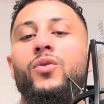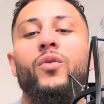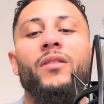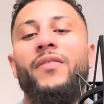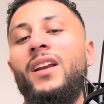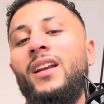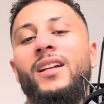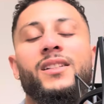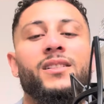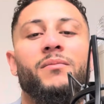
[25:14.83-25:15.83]
with
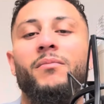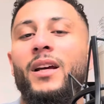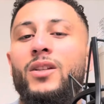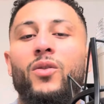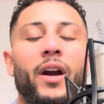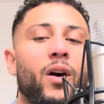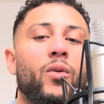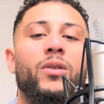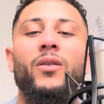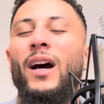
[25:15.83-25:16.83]
fitness, mental health,
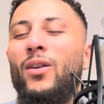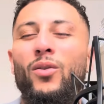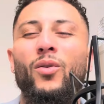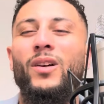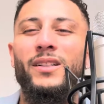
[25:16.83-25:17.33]
I don't know.